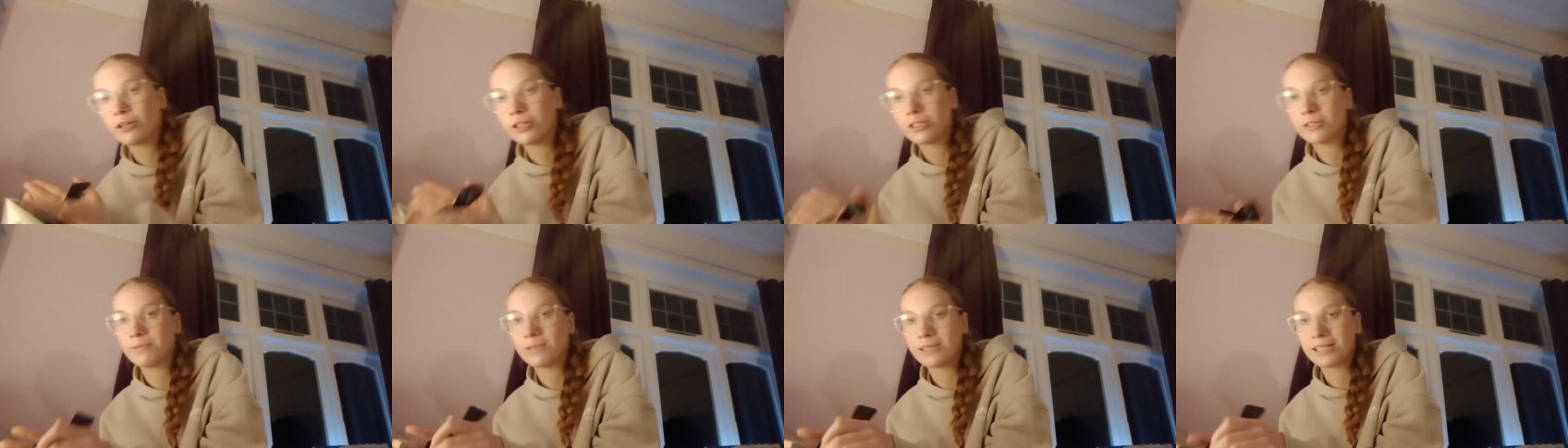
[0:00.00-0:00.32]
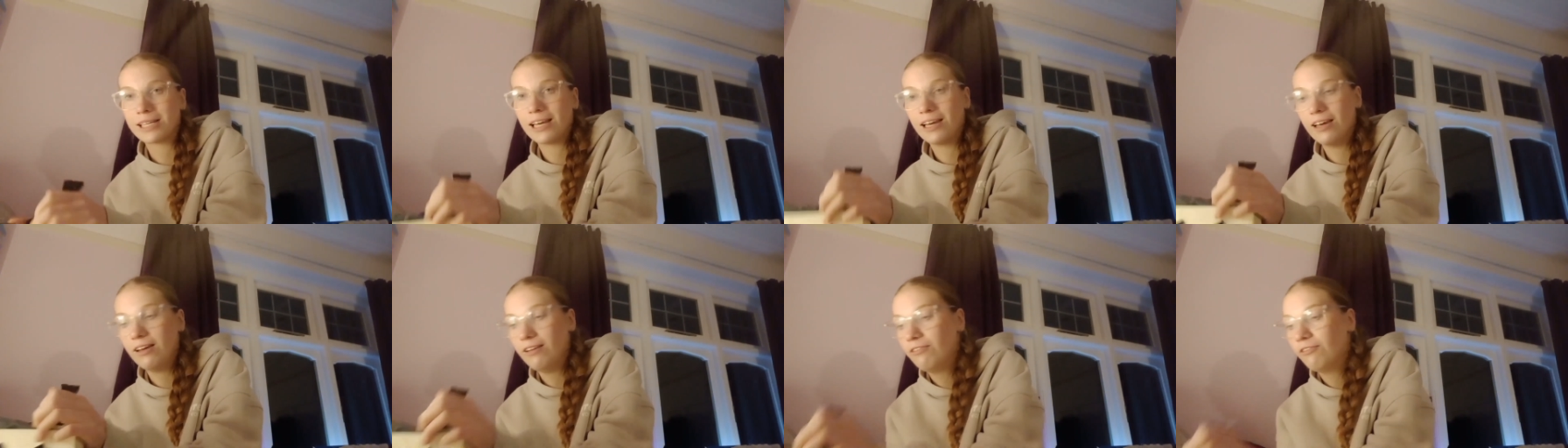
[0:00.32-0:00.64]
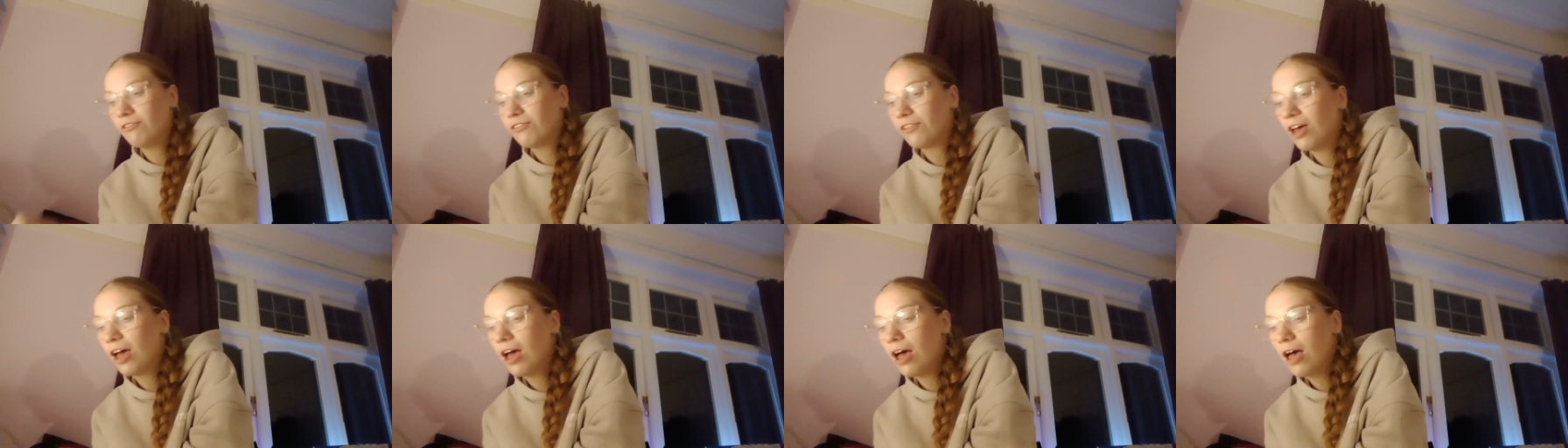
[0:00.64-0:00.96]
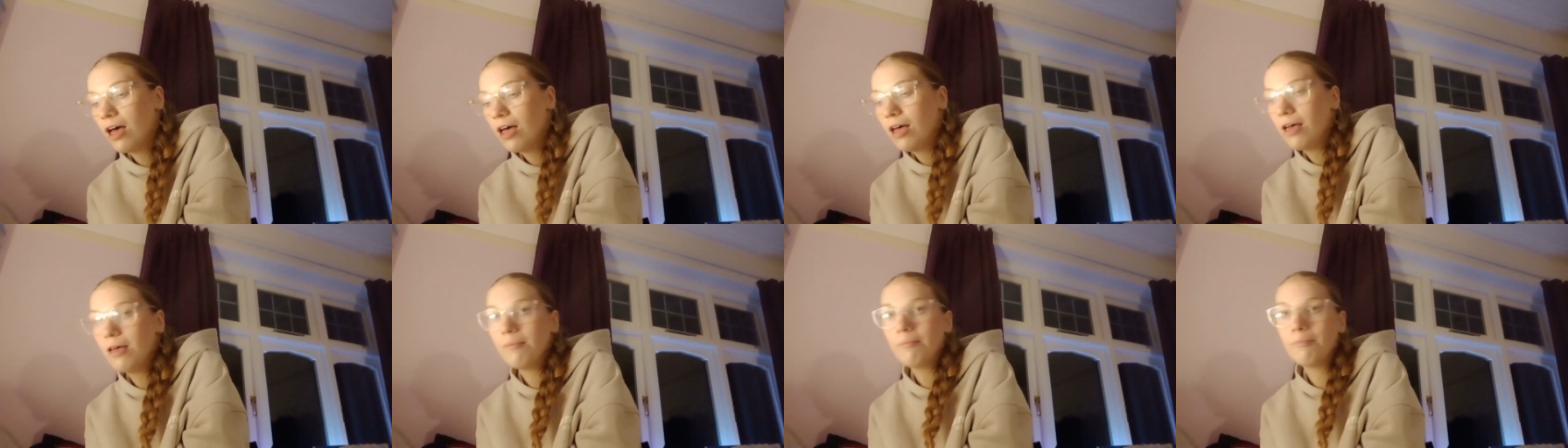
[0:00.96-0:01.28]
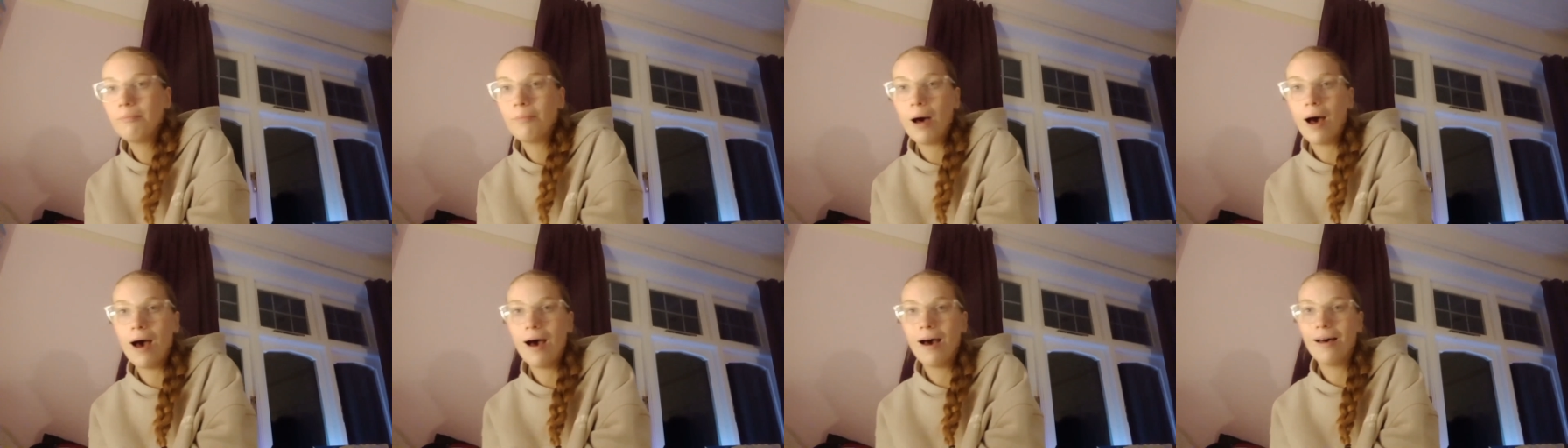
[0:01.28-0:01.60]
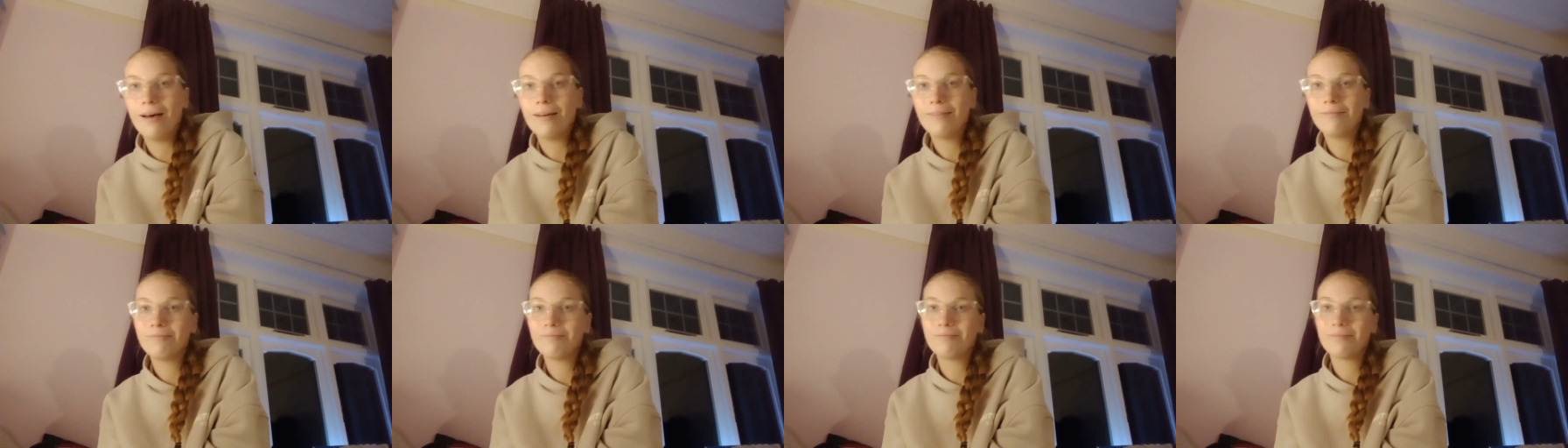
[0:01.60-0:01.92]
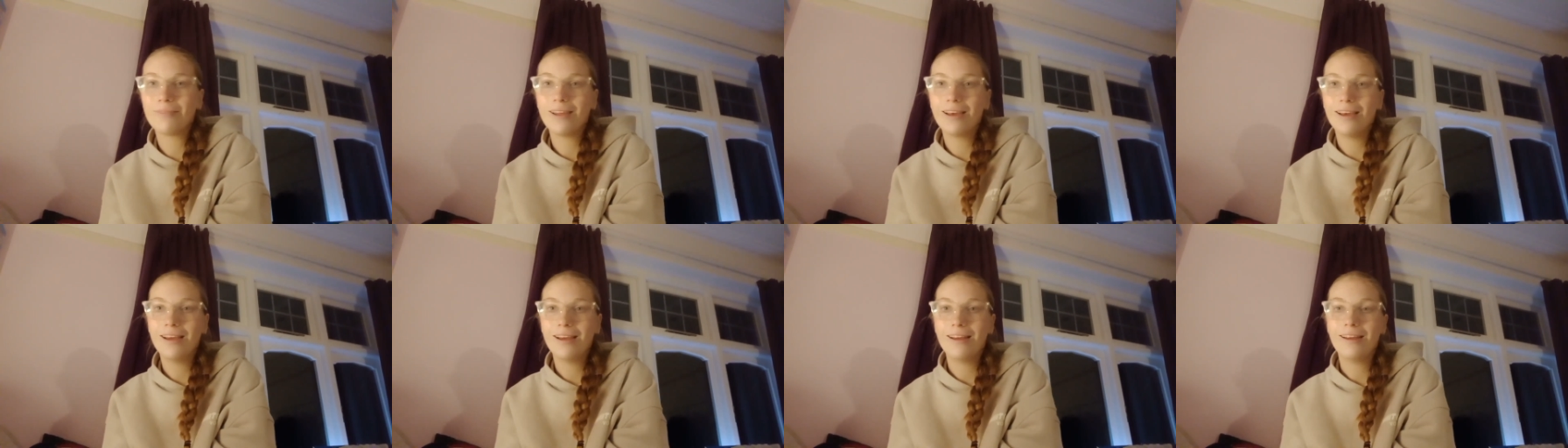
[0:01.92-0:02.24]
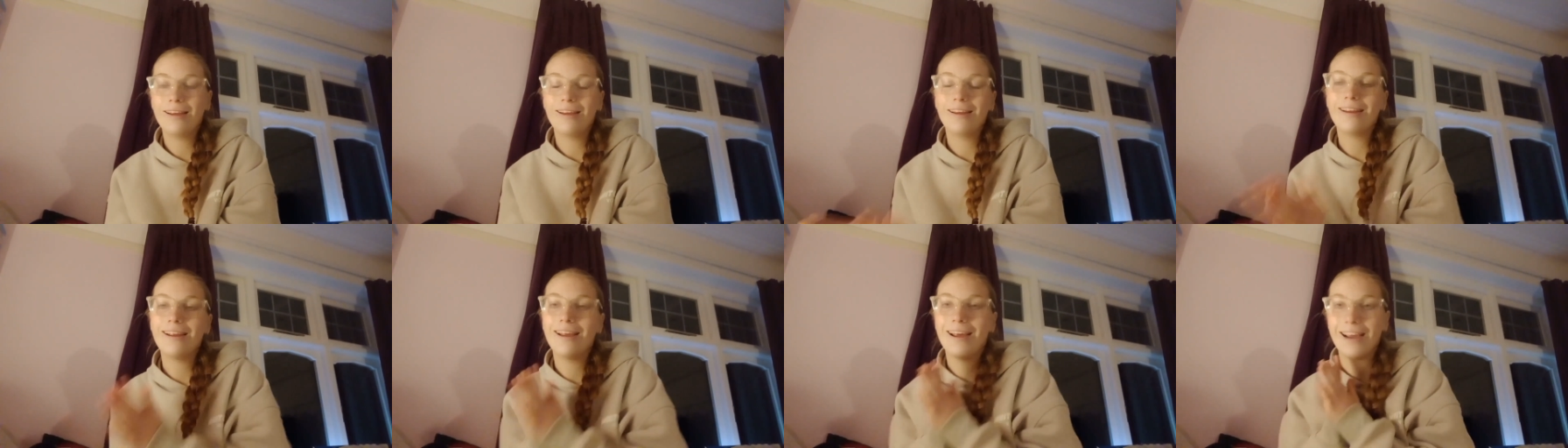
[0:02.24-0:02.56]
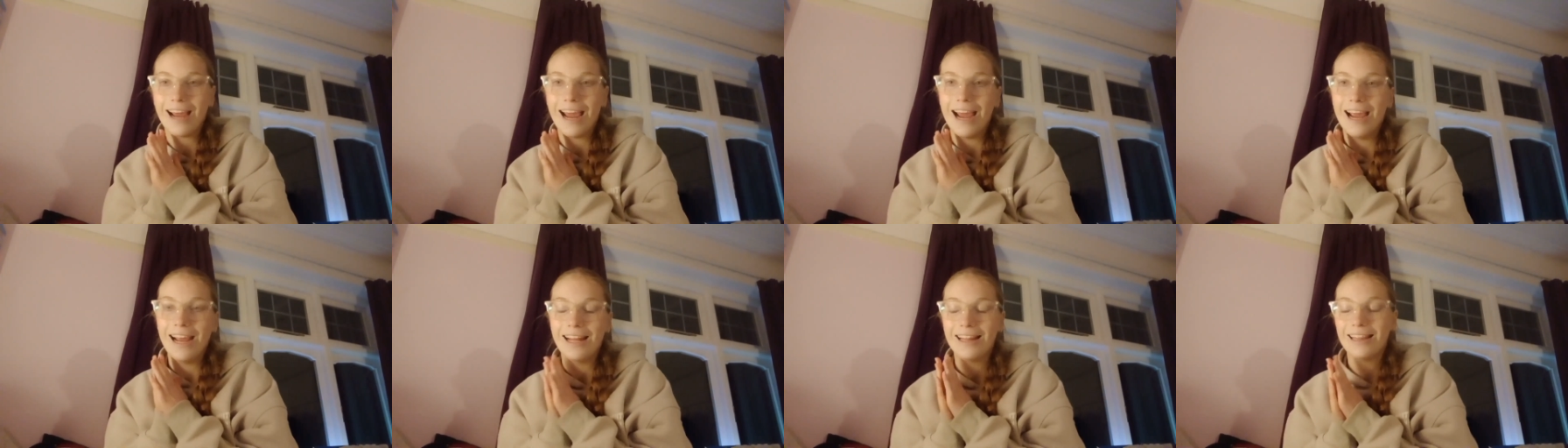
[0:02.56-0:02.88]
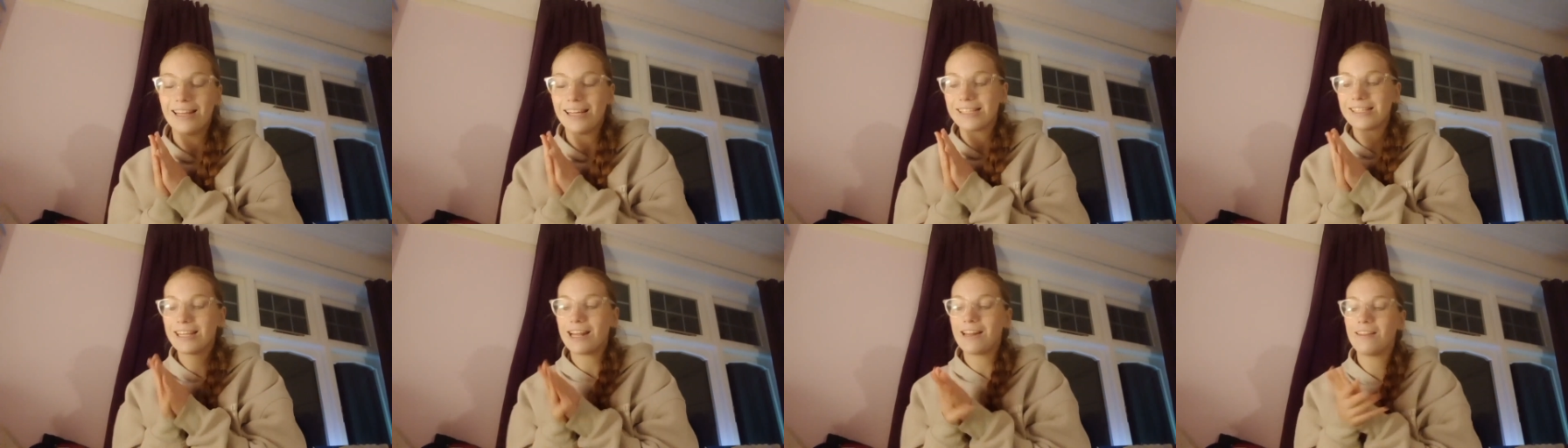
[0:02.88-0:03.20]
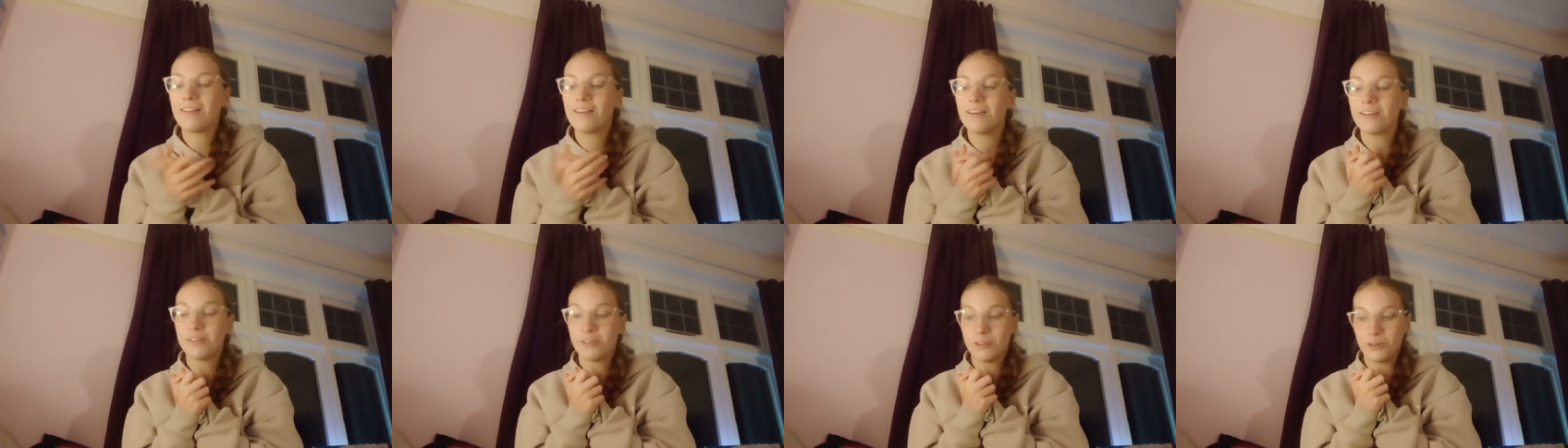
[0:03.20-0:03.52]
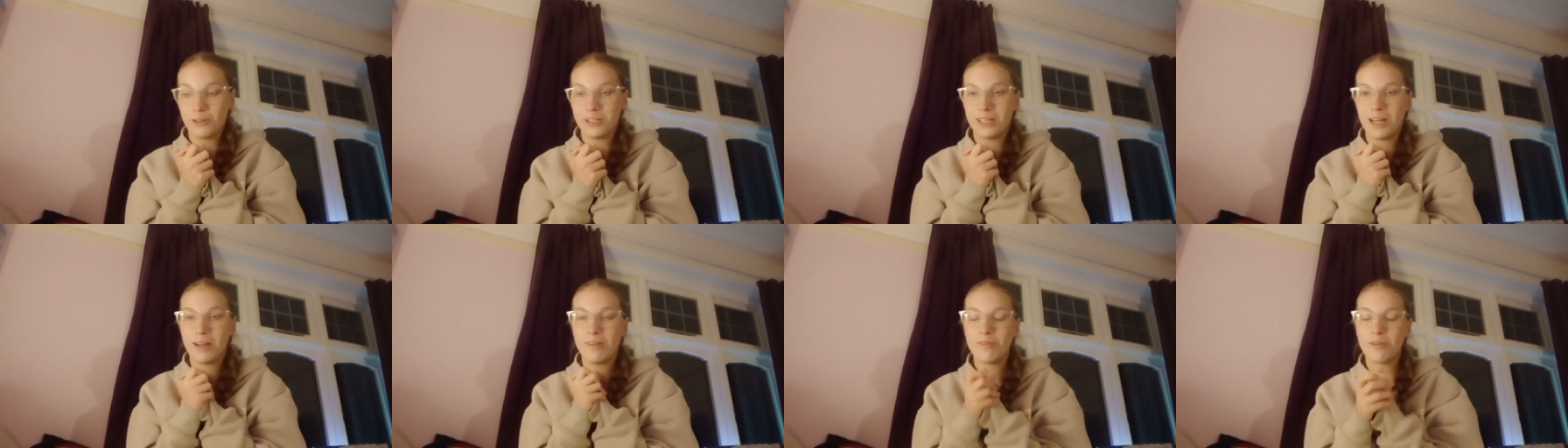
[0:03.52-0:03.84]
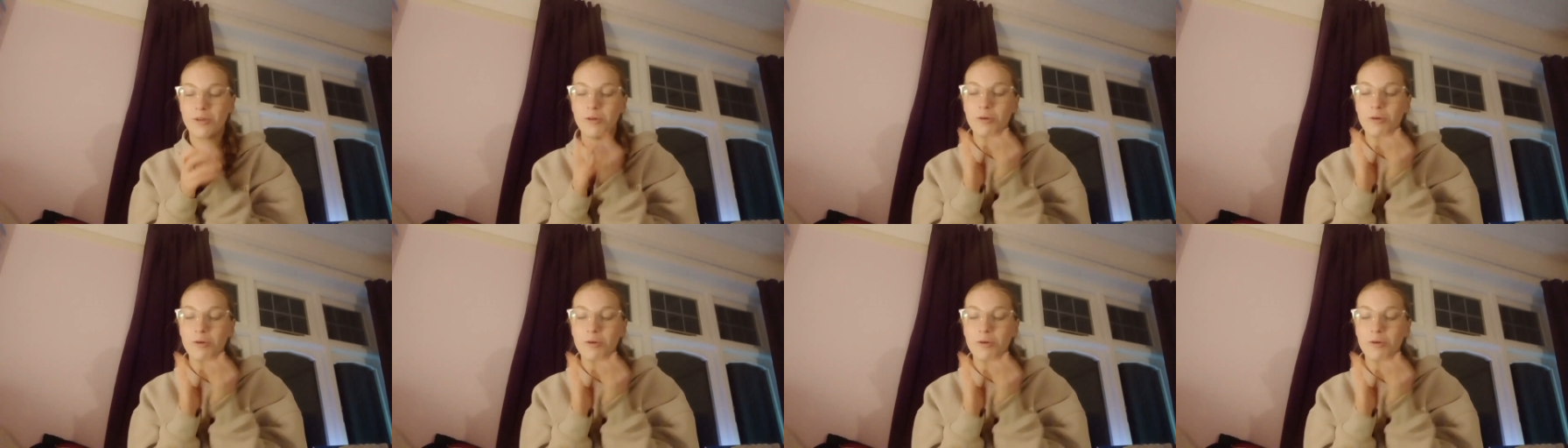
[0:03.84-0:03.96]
a Christmas gift. But okay, let's get into the story time.